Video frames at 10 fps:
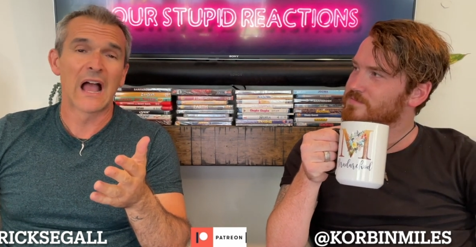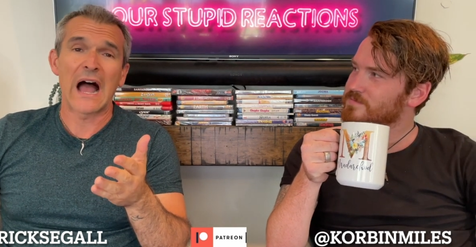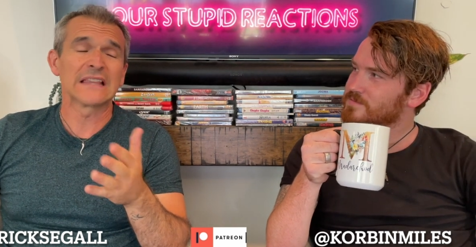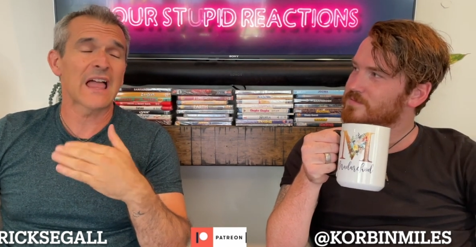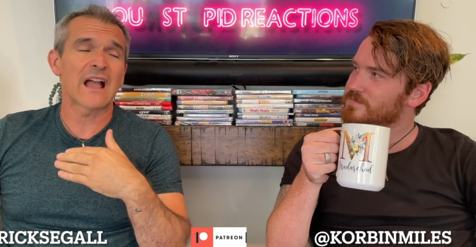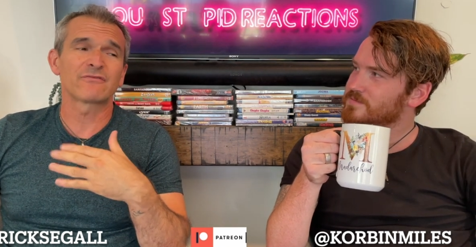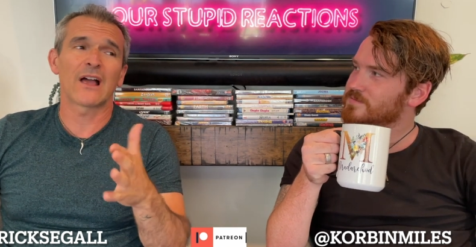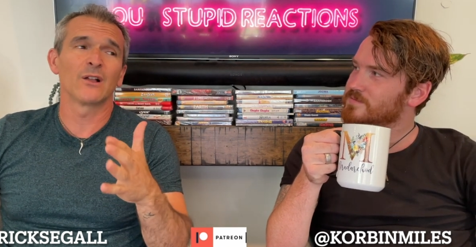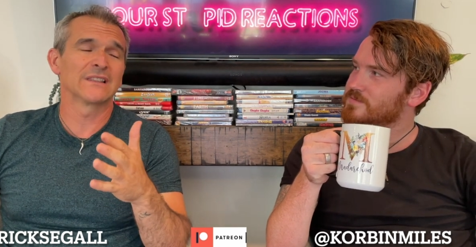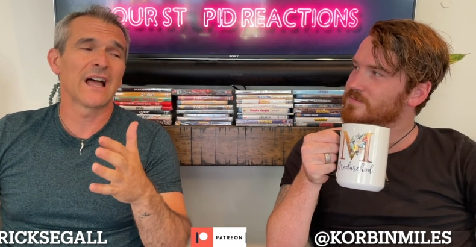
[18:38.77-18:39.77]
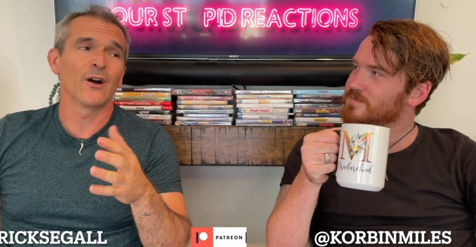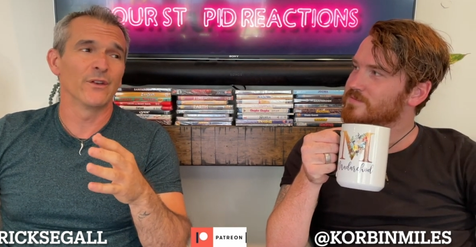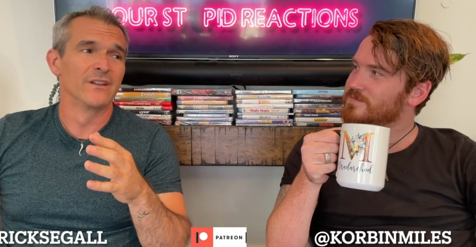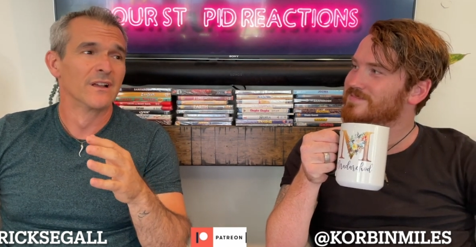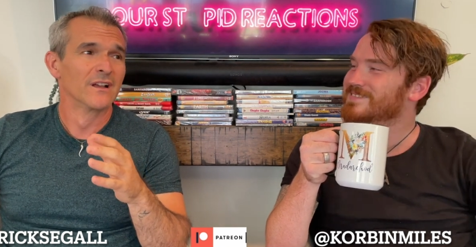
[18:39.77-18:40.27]
Speaker 1: I laughed out loud.
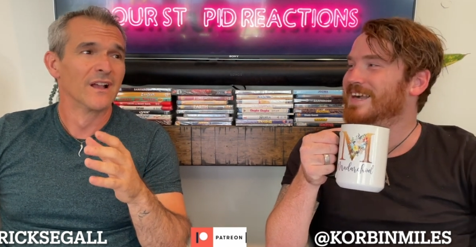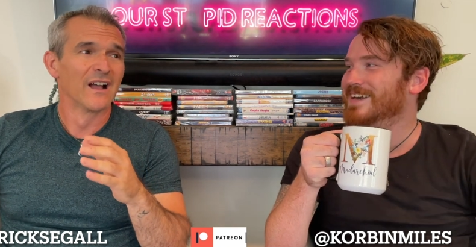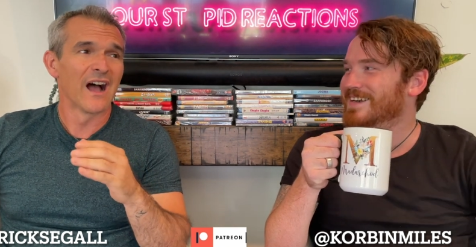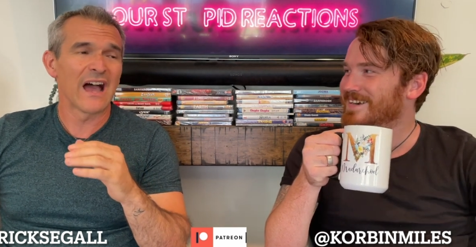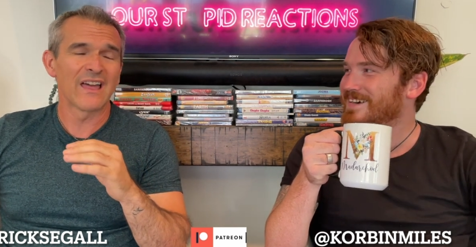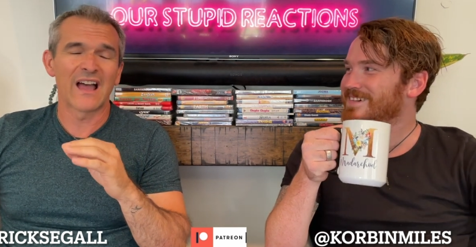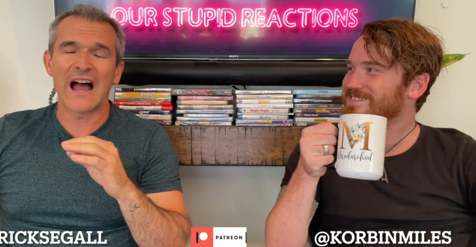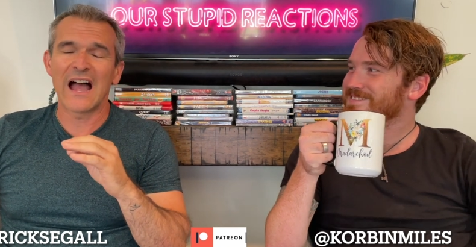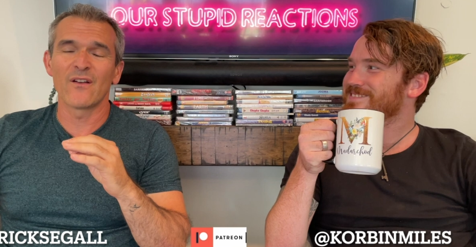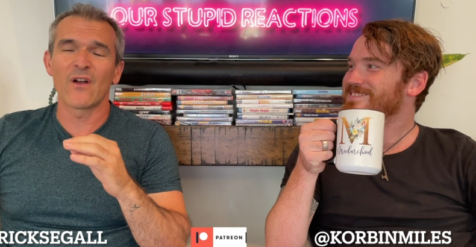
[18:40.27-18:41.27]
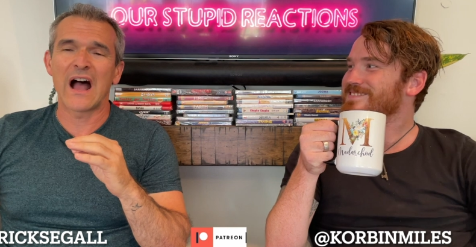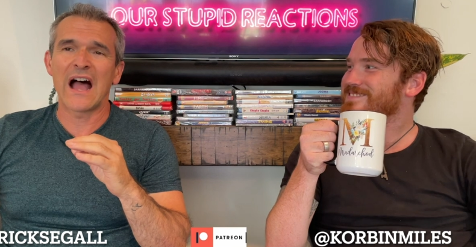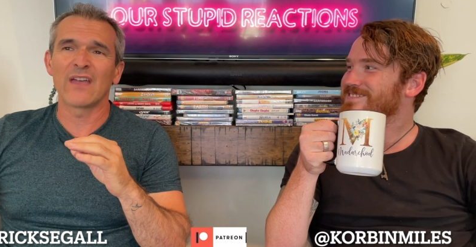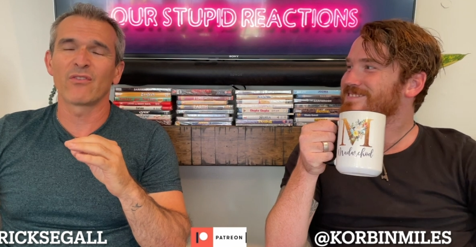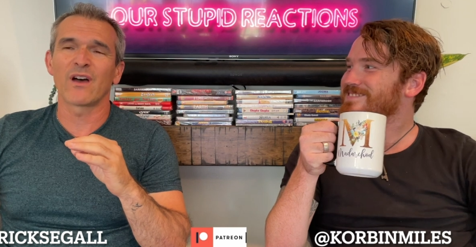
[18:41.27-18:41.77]

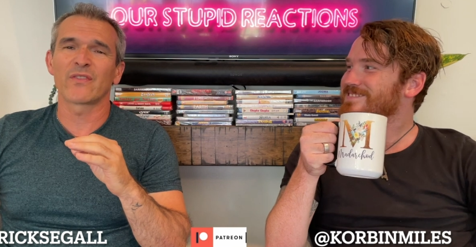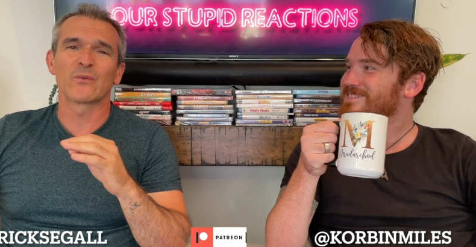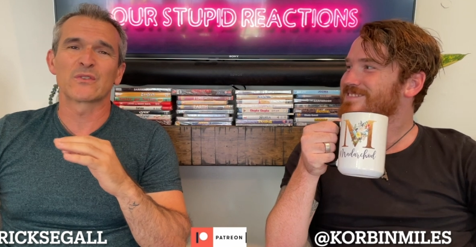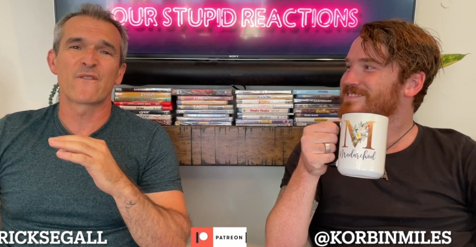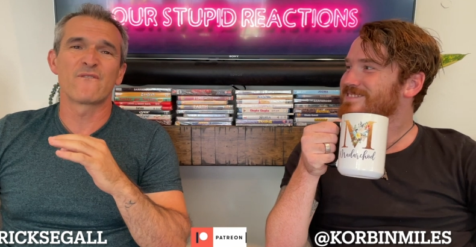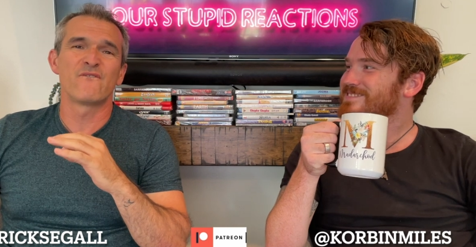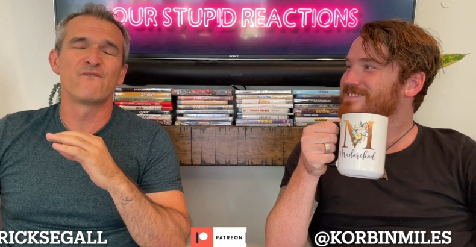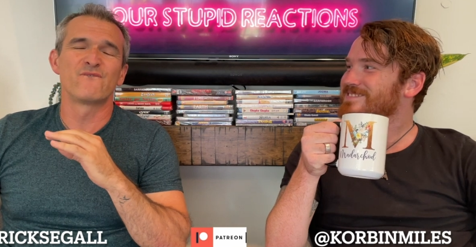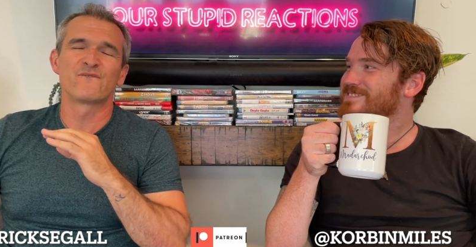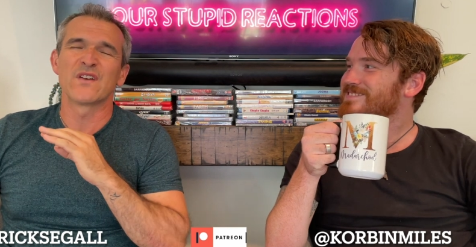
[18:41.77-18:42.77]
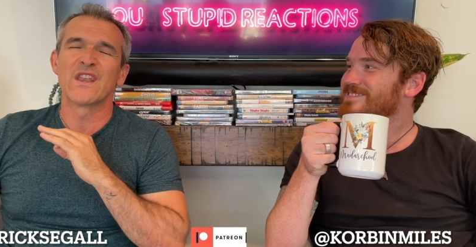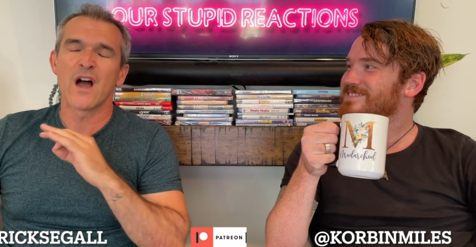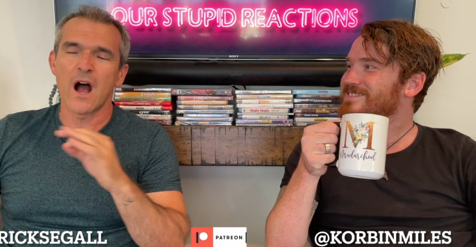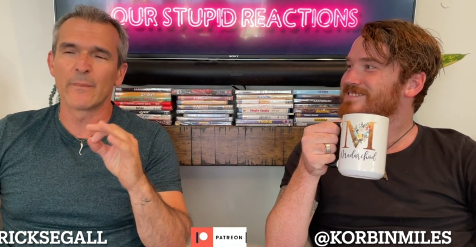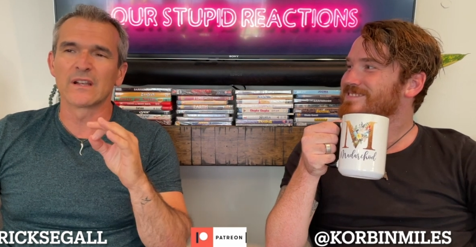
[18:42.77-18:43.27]
I thought that was
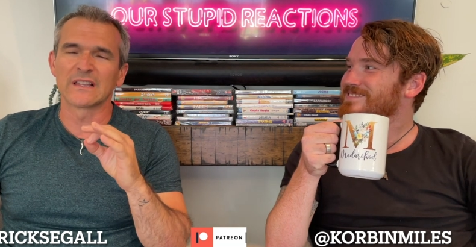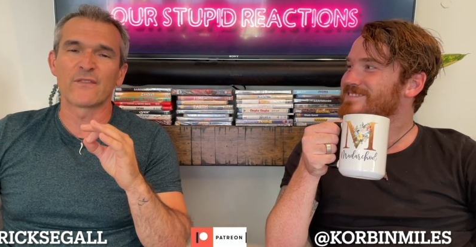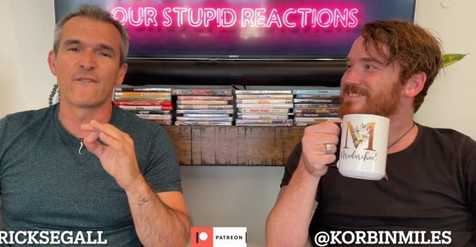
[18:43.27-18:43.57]
phenomenally